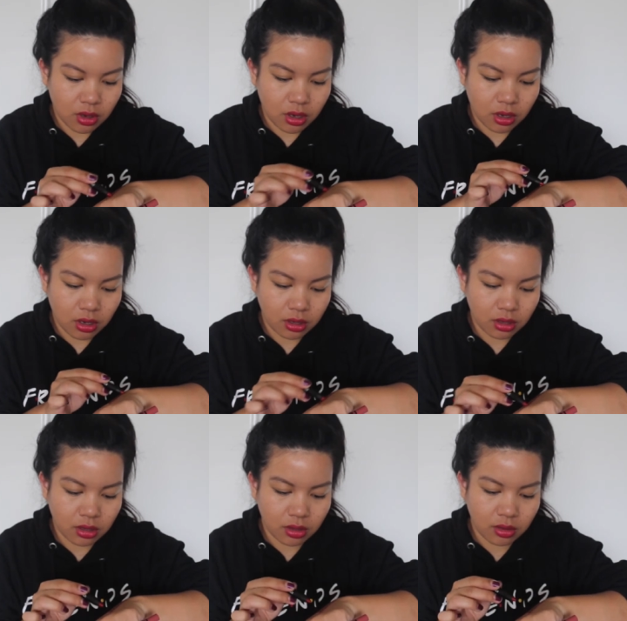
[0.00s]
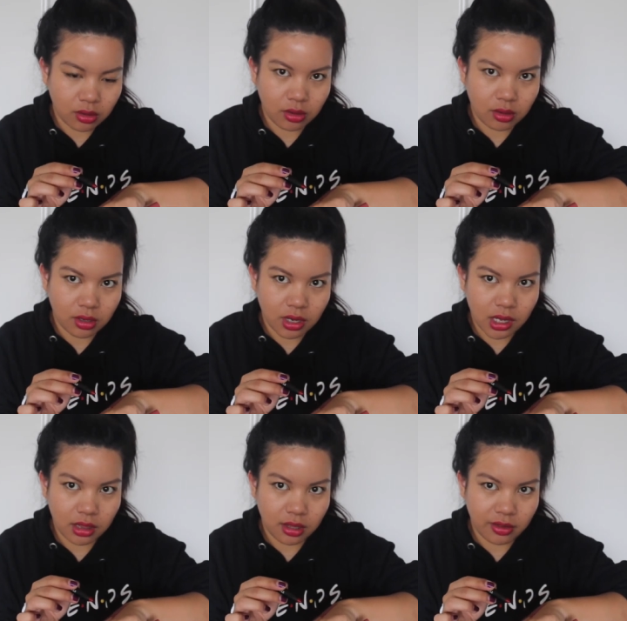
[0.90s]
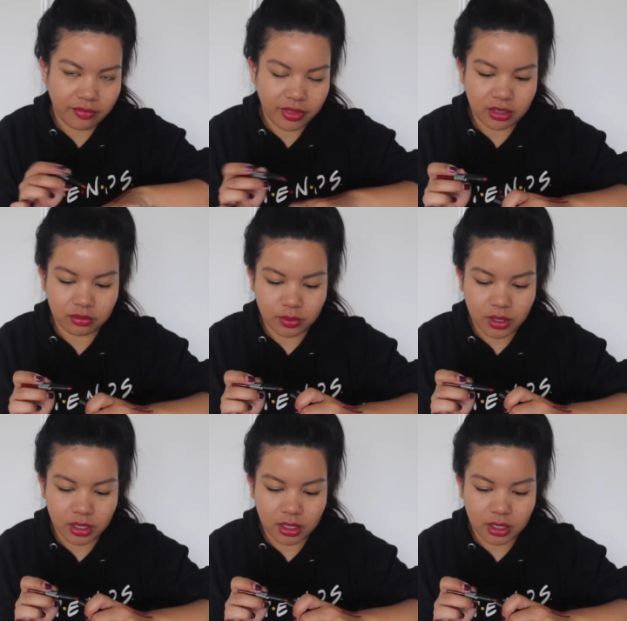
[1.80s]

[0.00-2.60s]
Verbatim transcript: Oh, I love this one.